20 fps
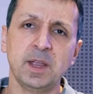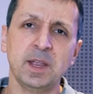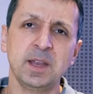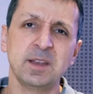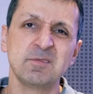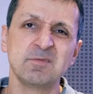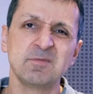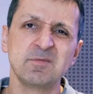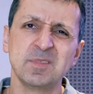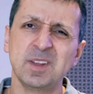
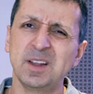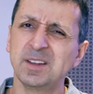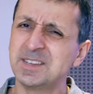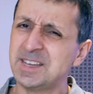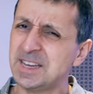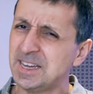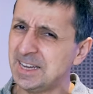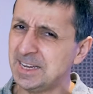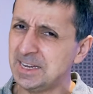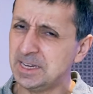in
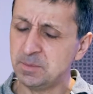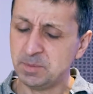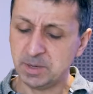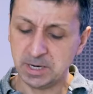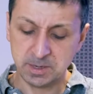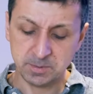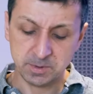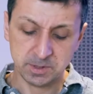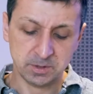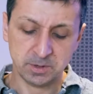
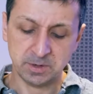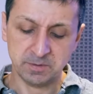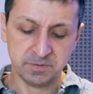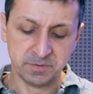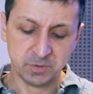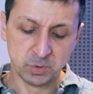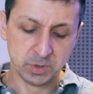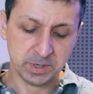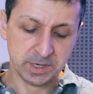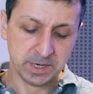1080p, but not in
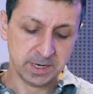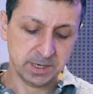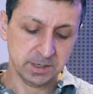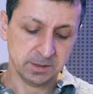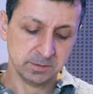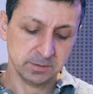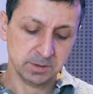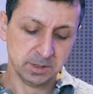4K.